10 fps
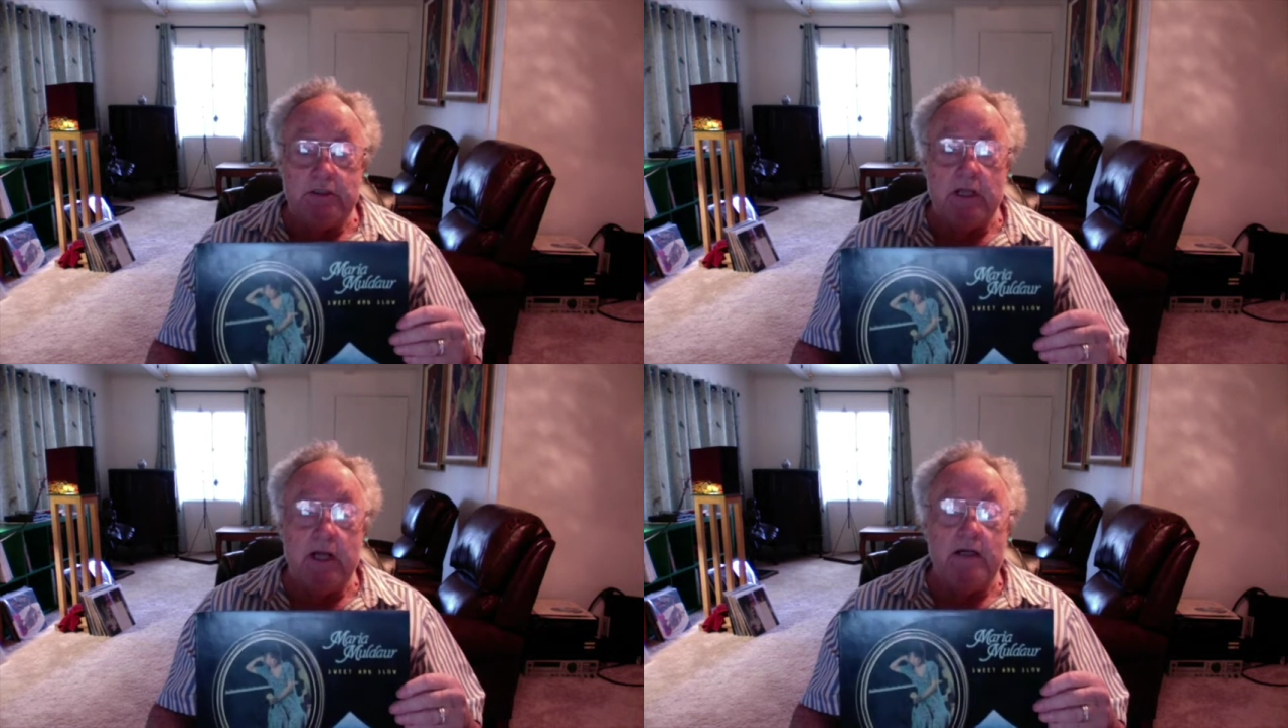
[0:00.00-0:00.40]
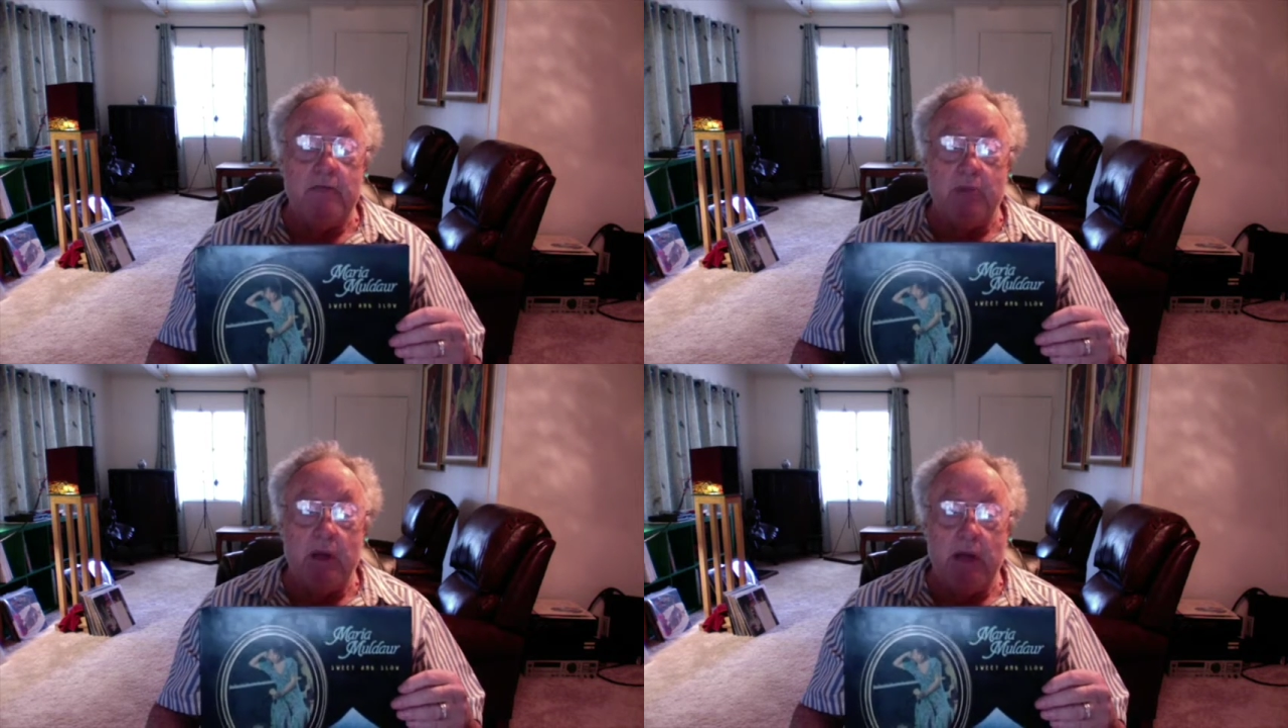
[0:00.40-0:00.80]
like
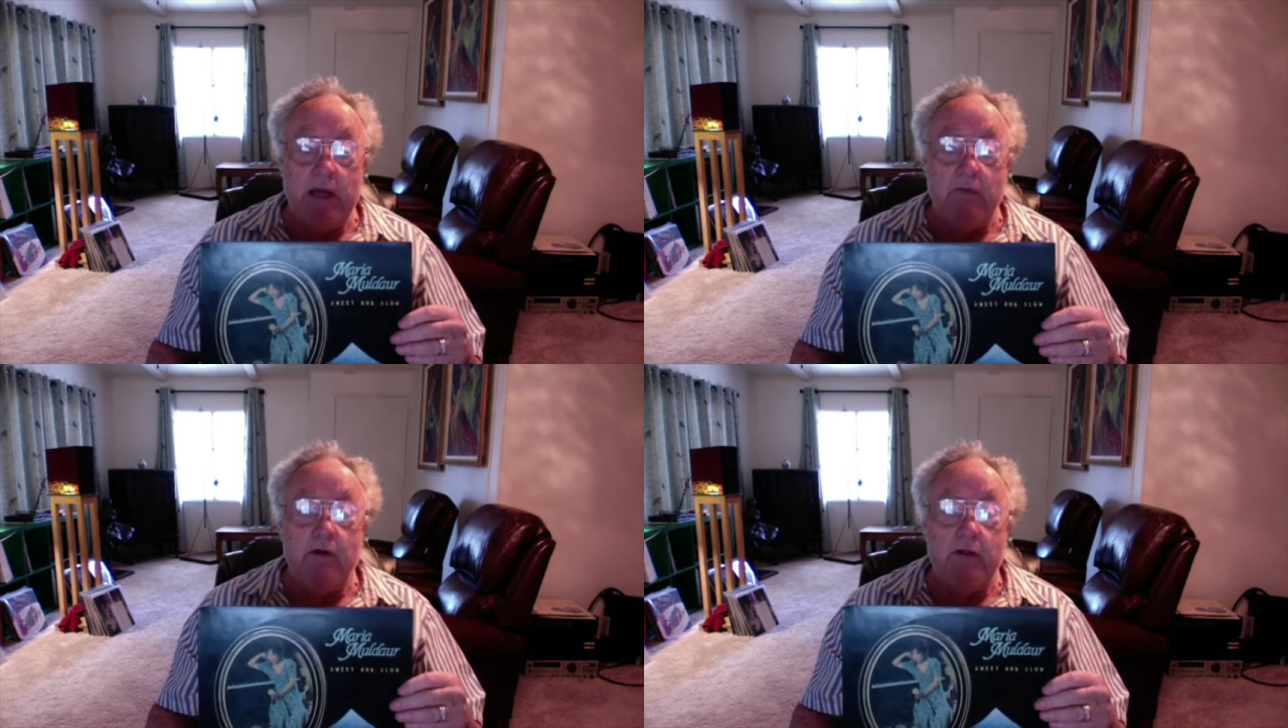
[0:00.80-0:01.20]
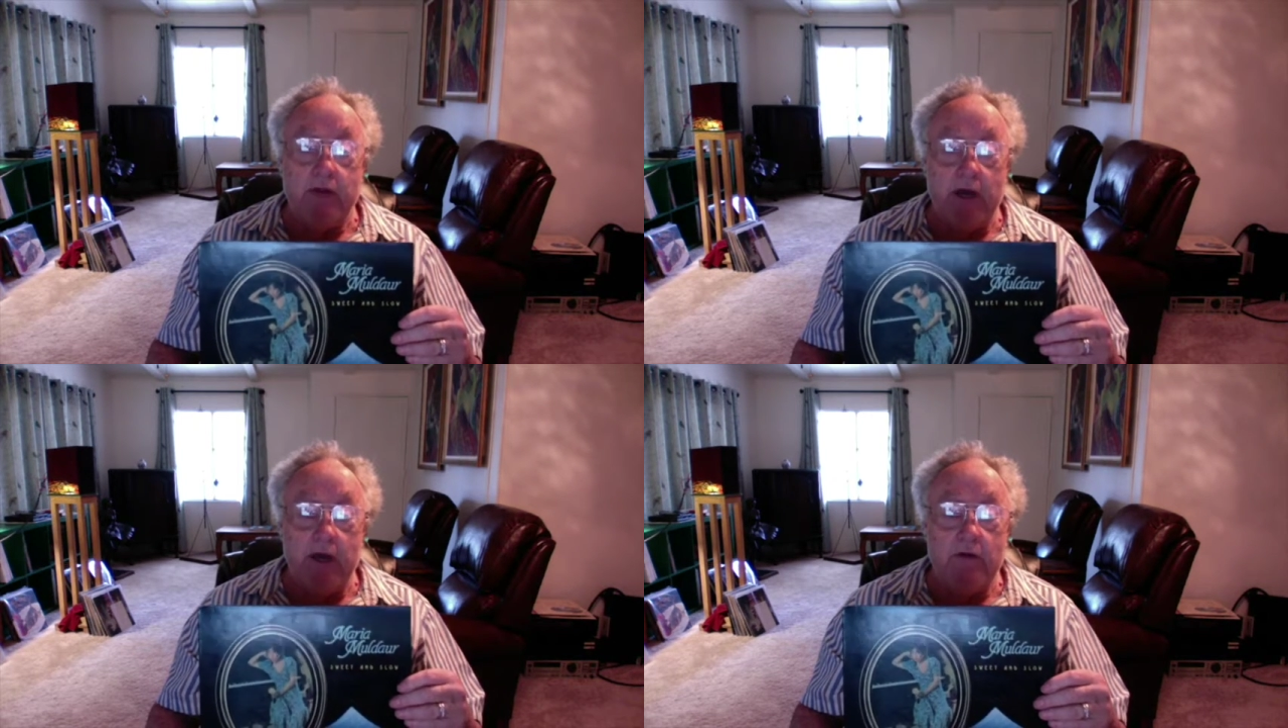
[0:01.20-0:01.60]
to play
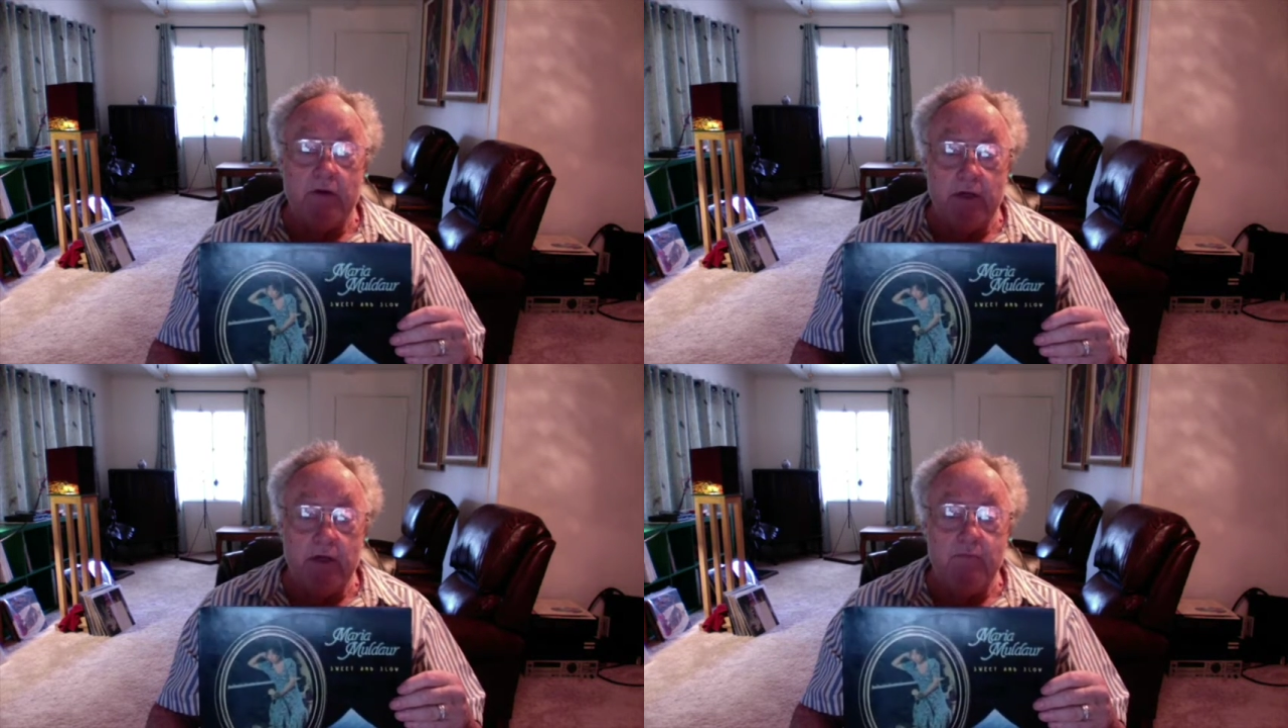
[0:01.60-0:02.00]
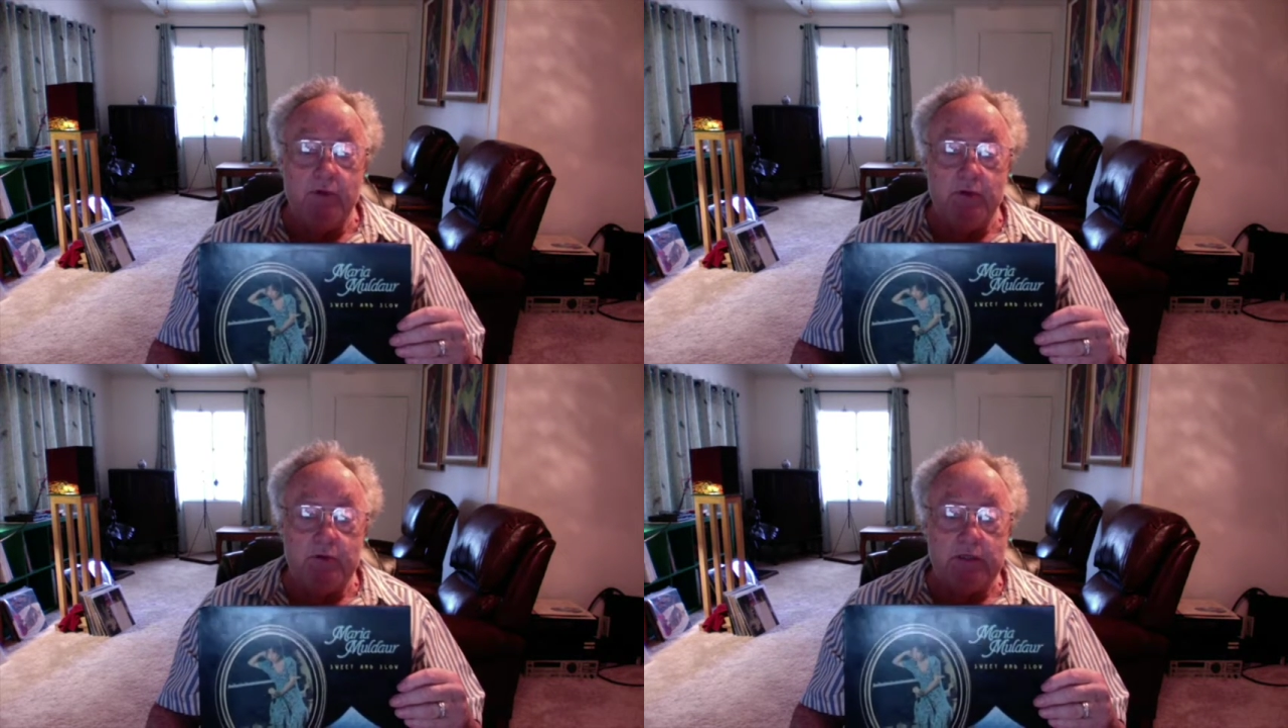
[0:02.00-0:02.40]
with other good
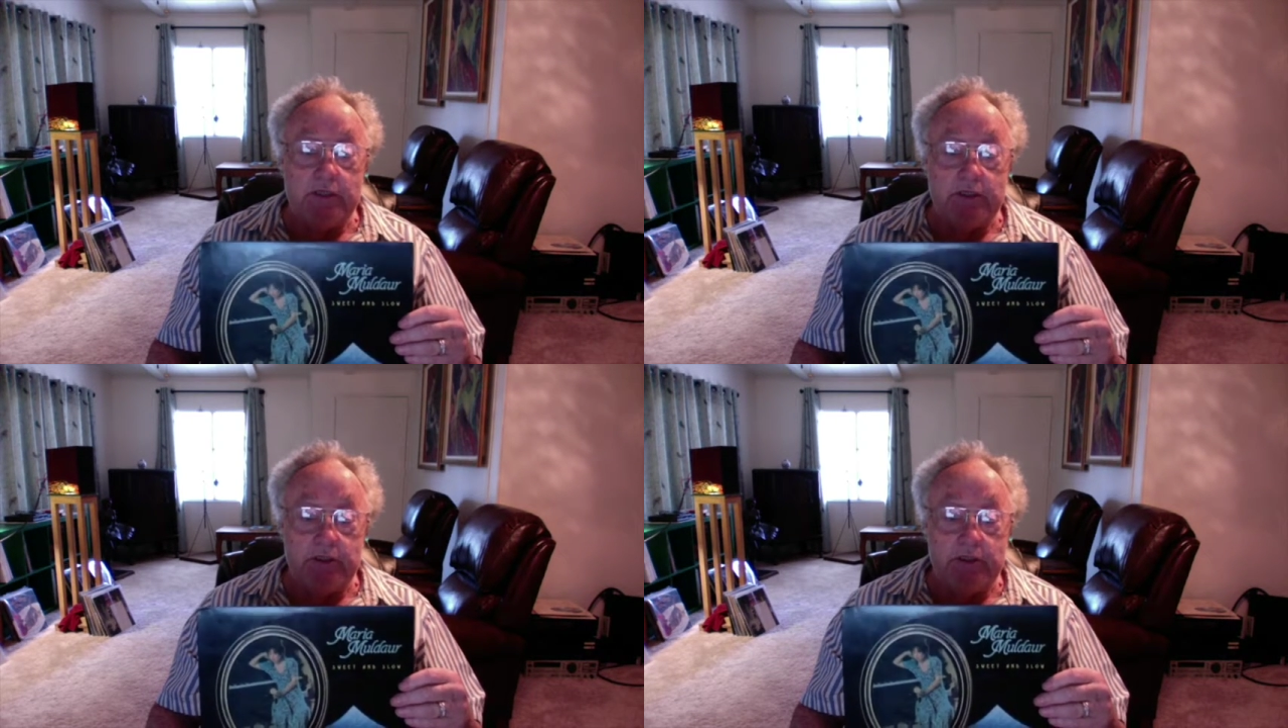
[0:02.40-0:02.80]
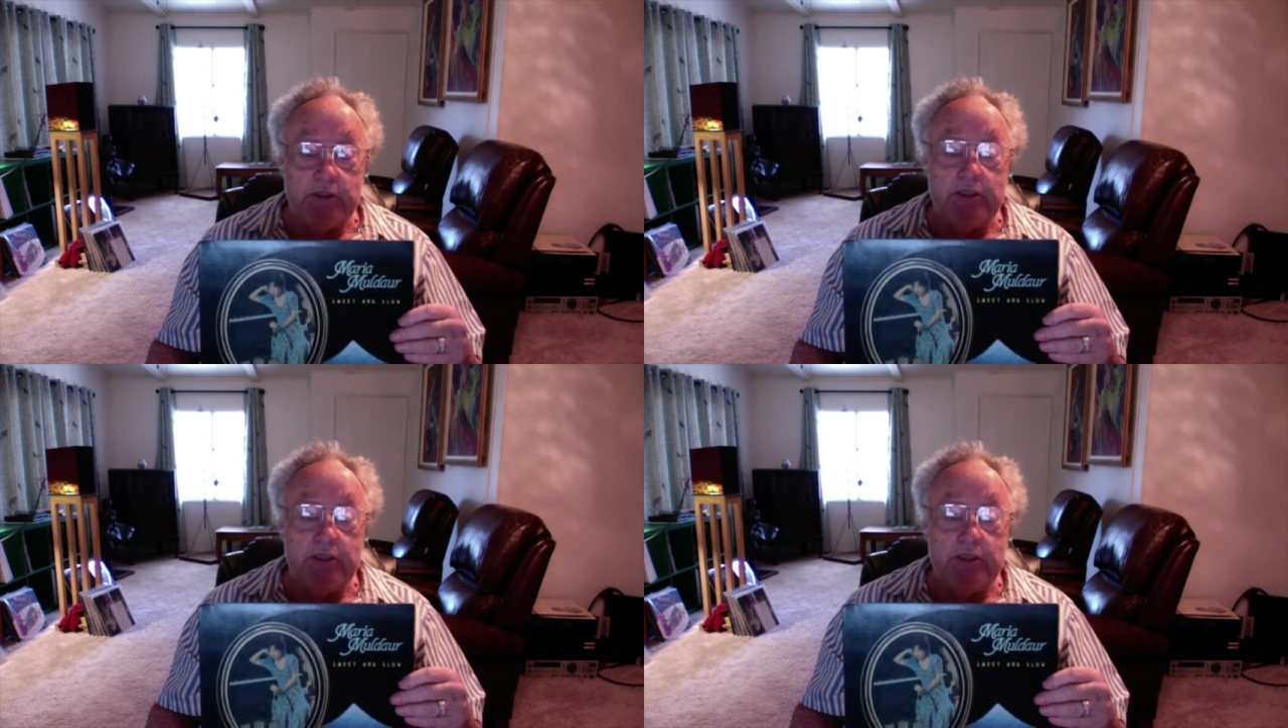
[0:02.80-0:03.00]
musicians.